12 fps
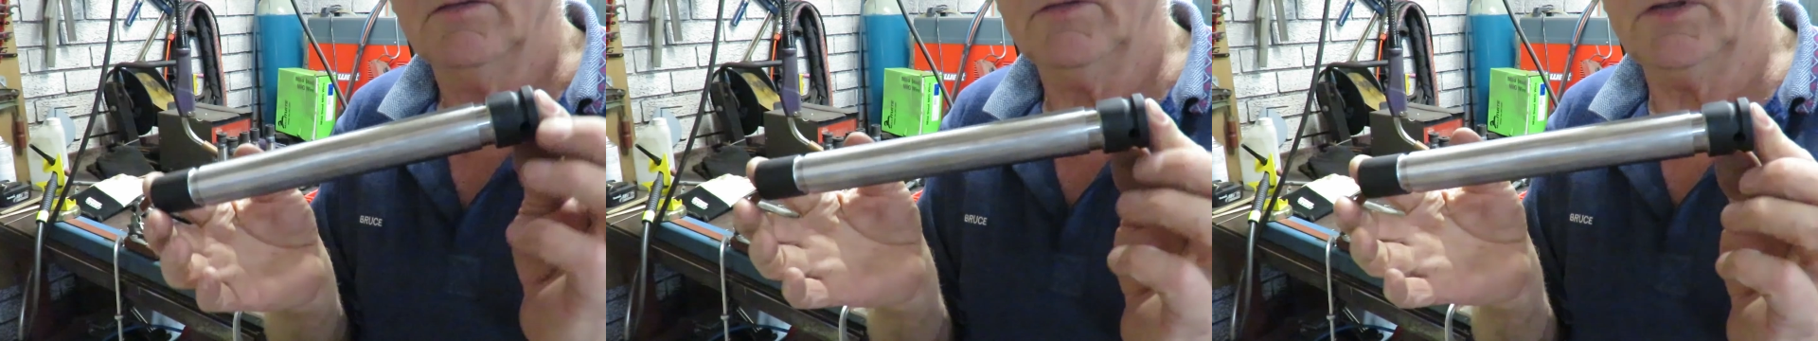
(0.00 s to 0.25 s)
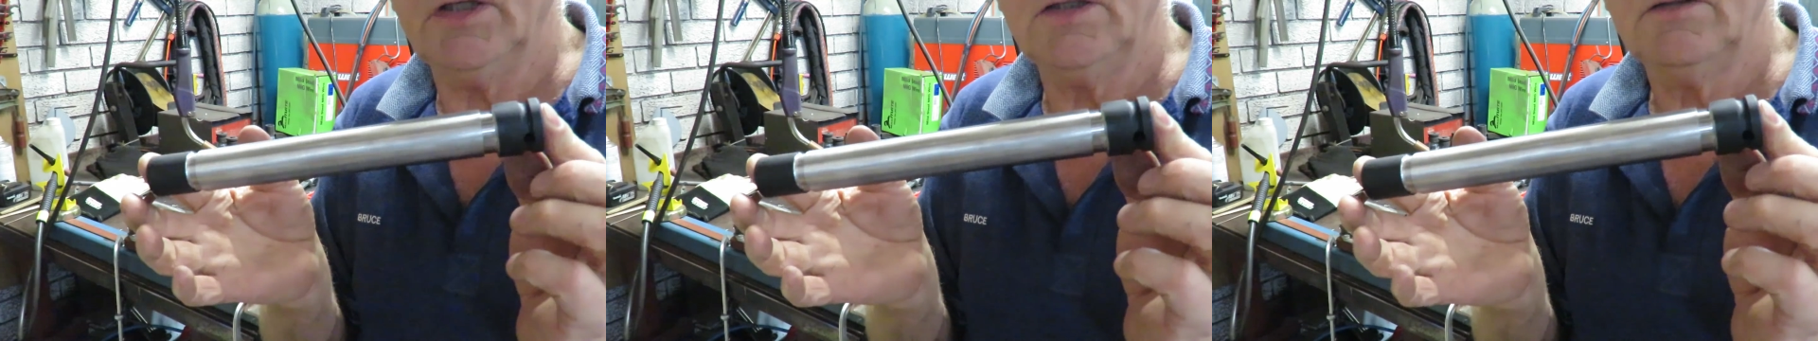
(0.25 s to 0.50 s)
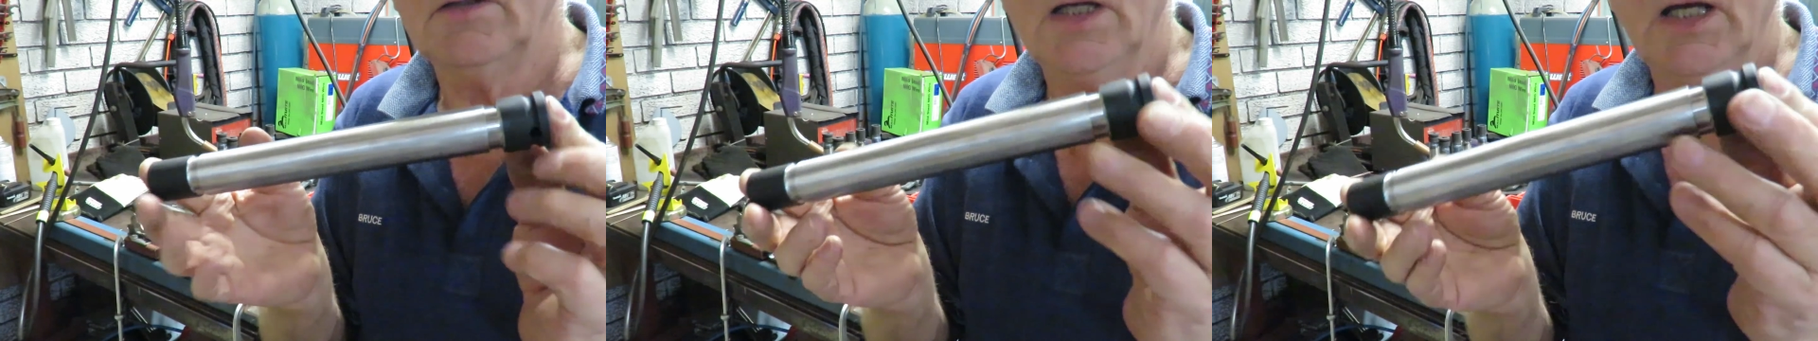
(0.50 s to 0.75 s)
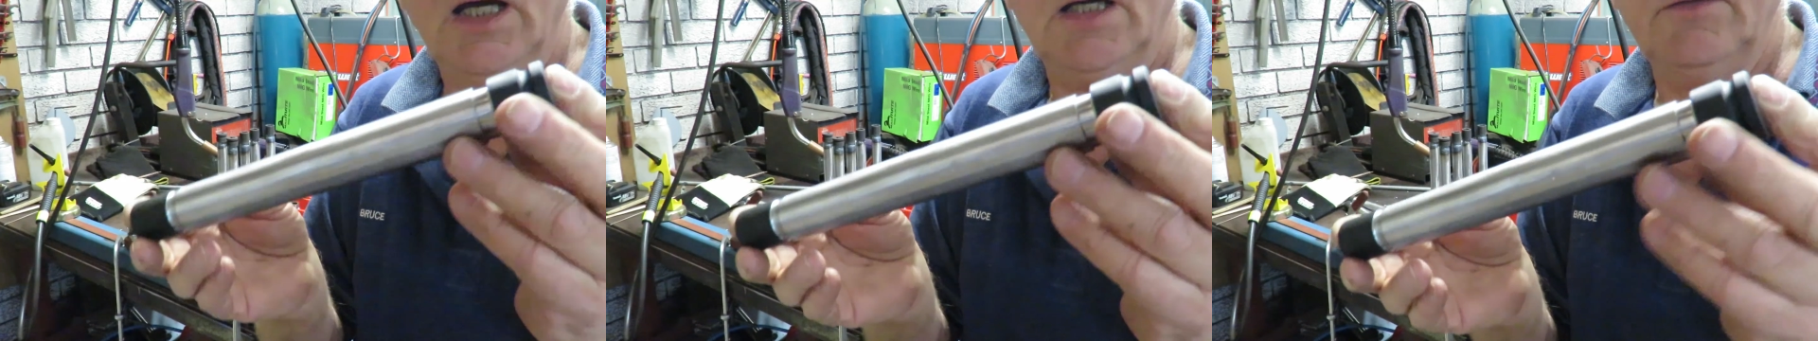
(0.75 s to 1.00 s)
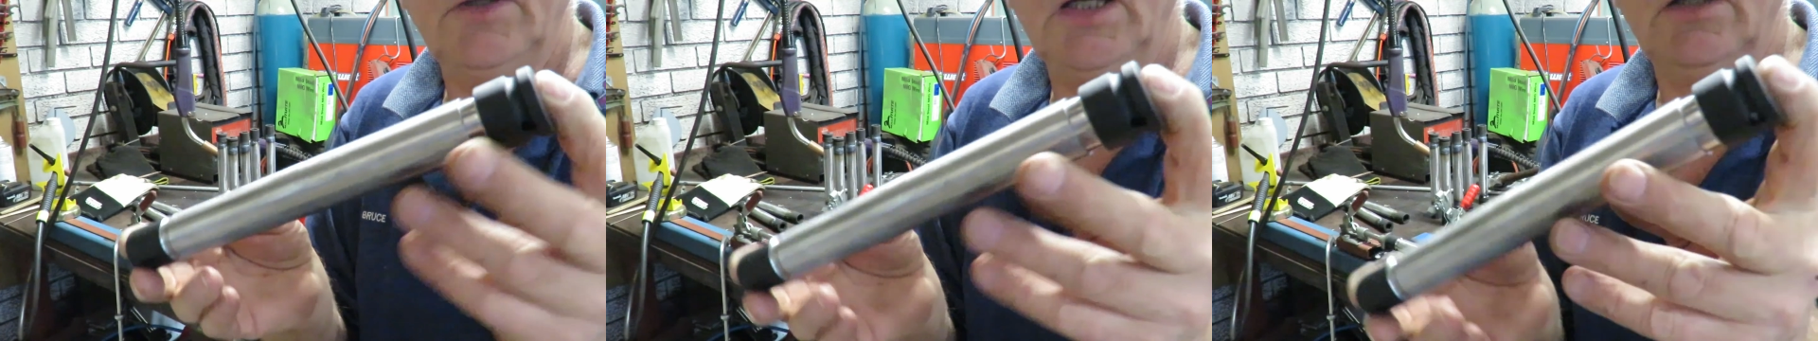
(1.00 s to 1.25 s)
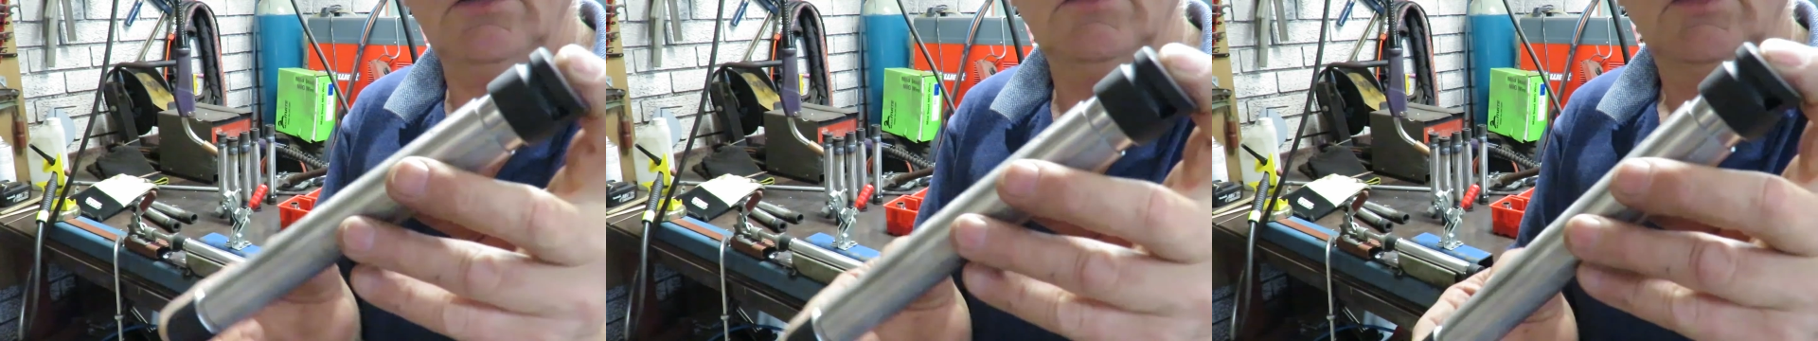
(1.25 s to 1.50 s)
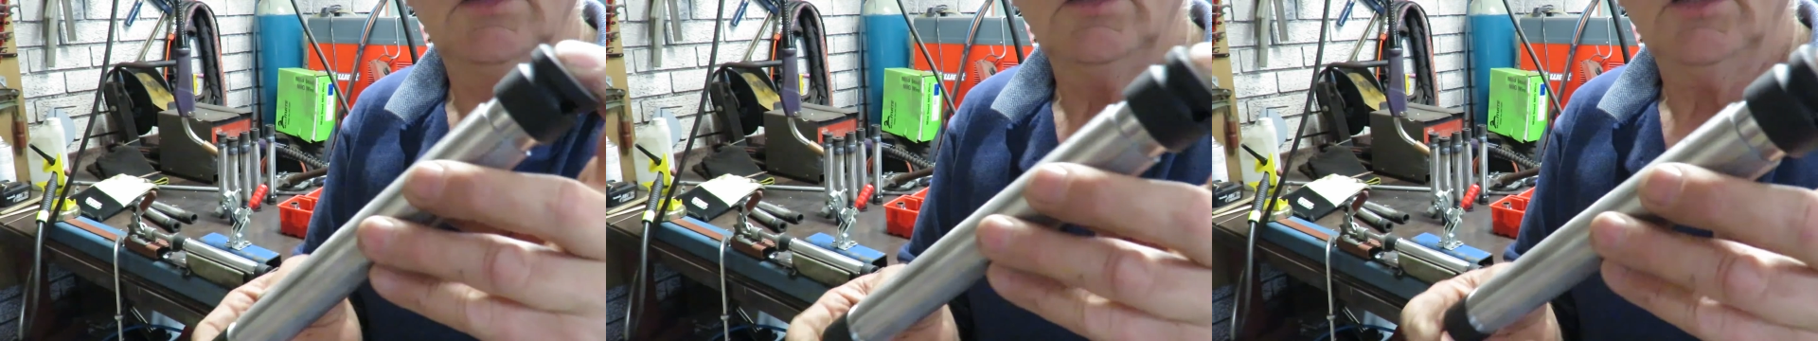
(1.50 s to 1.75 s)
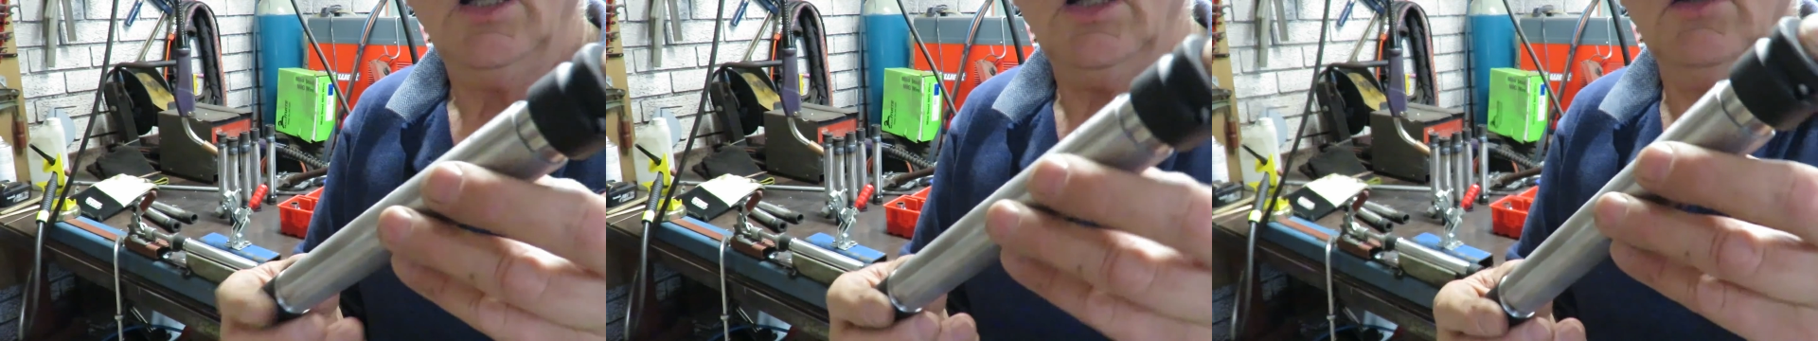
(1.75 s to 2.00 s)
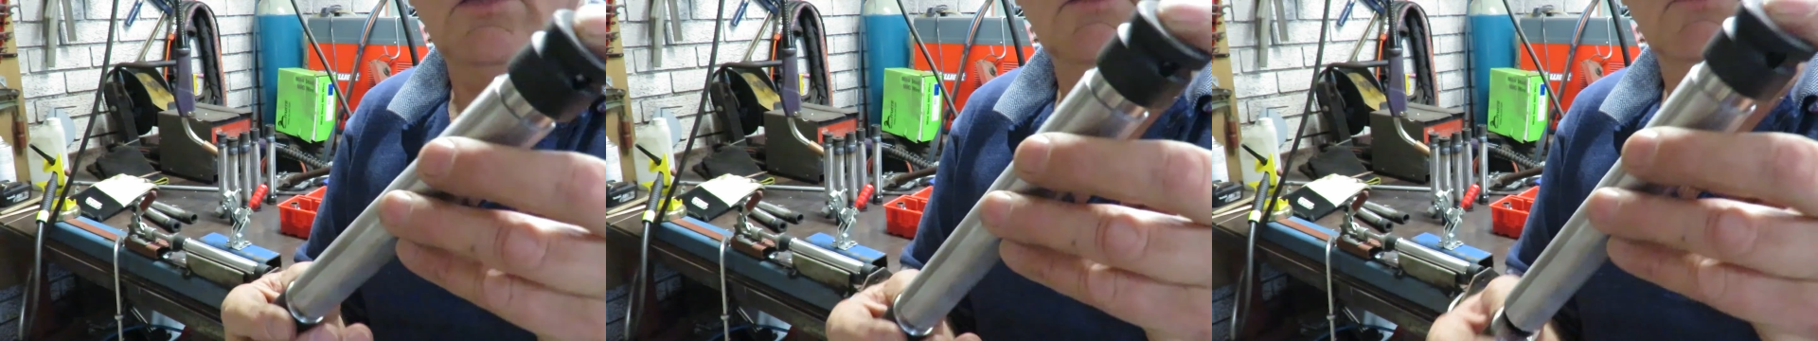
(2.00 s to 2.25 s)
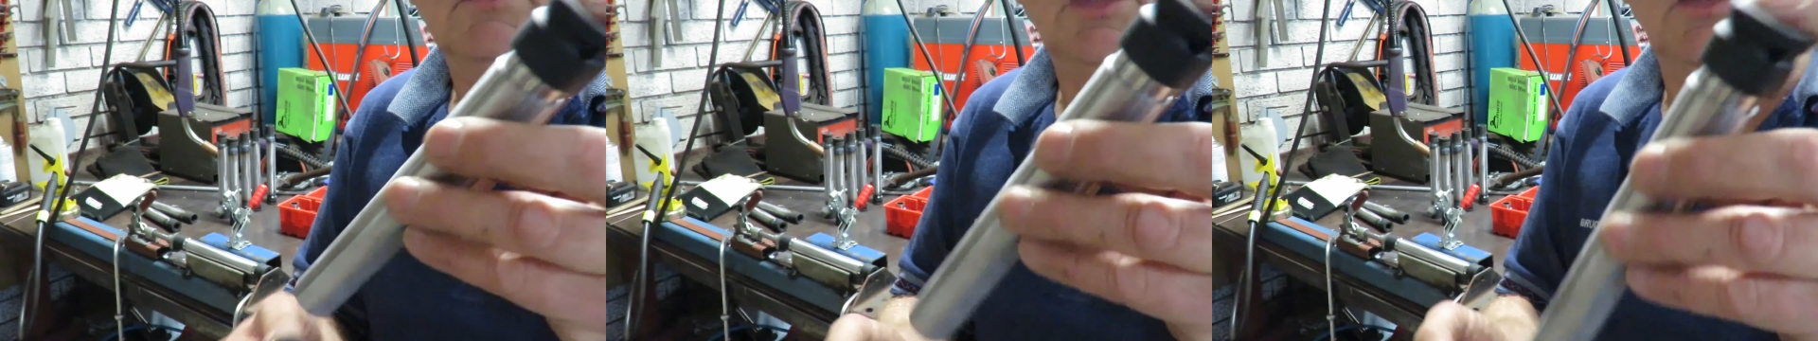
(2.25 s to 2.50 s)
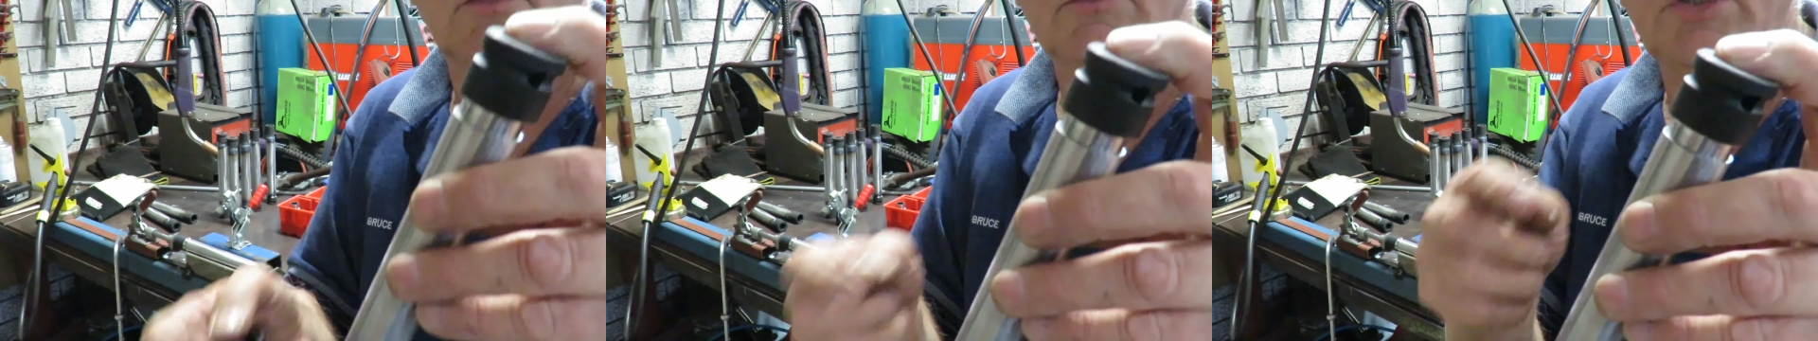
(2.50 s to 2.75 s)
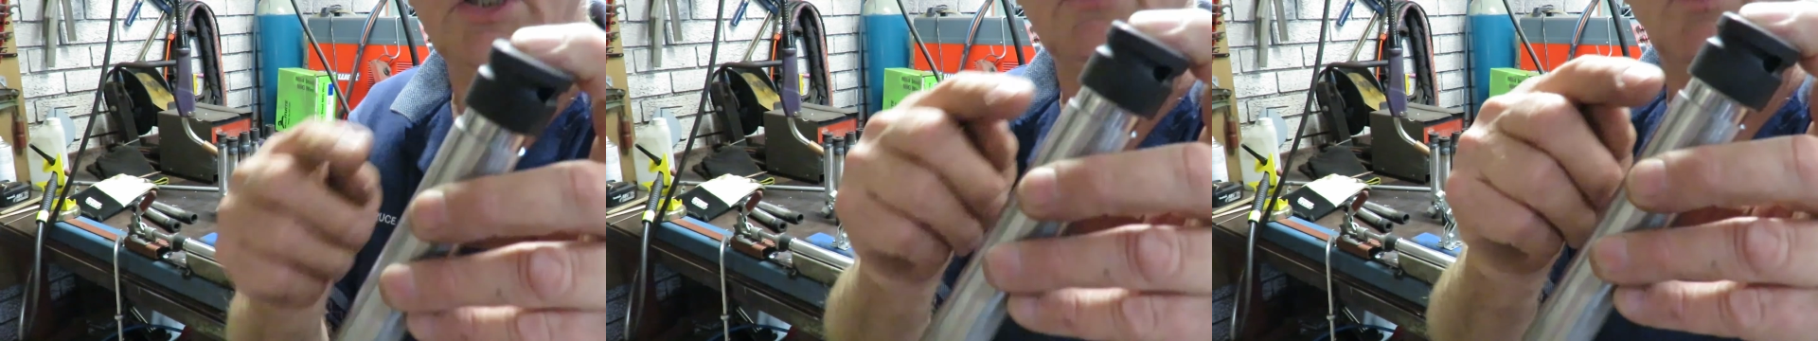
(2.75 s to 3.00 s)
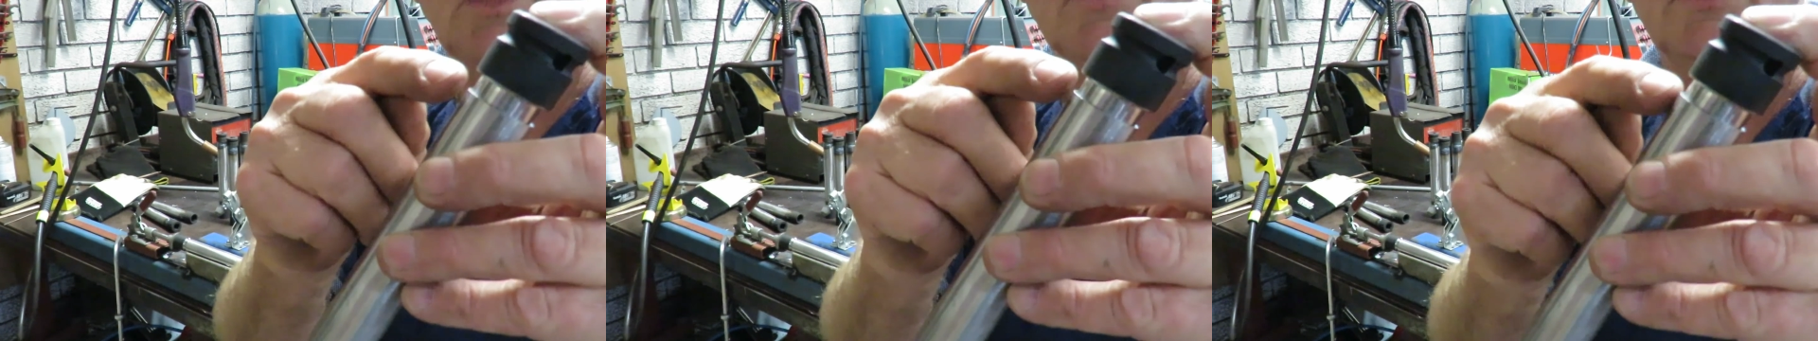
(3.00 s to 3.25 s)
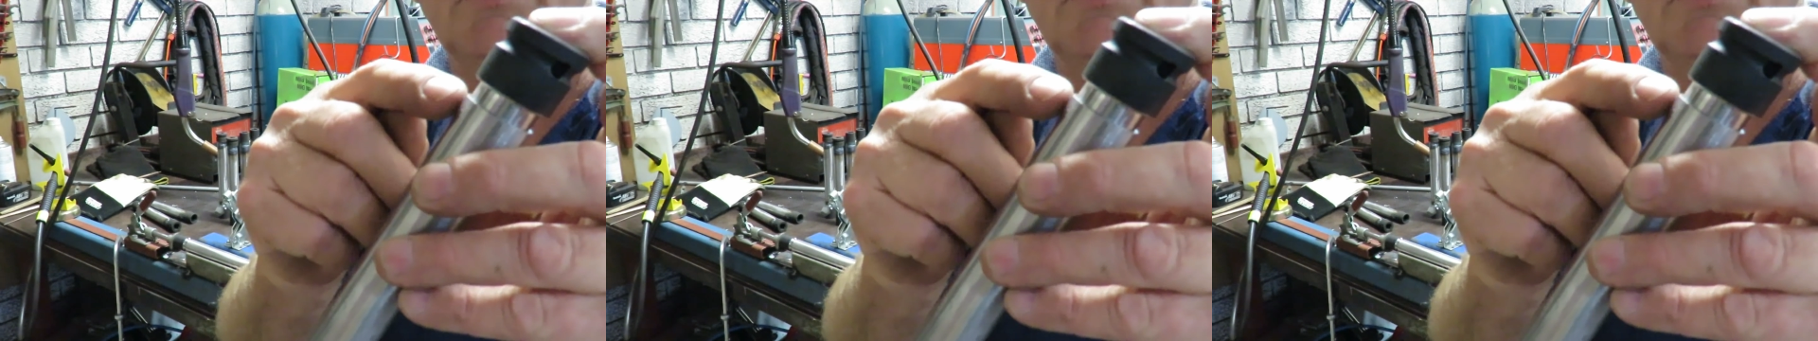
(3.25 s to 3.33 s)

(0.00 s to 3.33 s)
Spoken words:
Nobody's mouth can be seen.